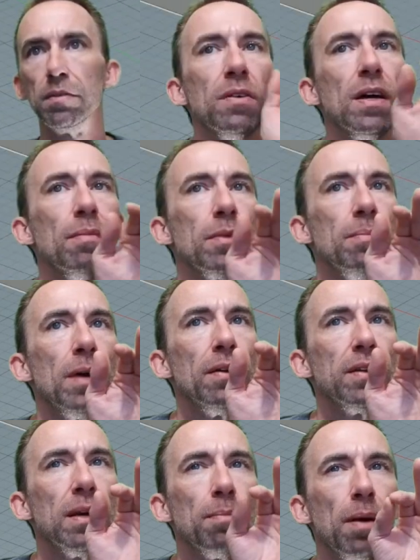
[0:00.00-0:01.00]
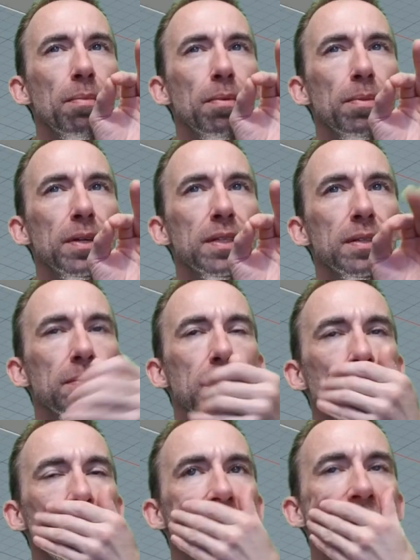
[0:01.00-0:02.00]
I don't know how I'm going to mount it yet. Probably
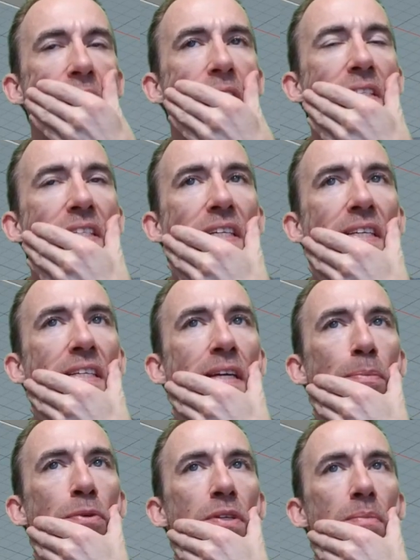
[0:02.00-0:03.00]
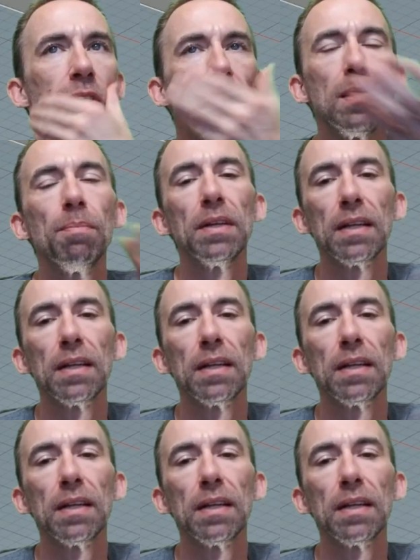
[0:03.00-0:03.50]
some double-sided sticky tape or something.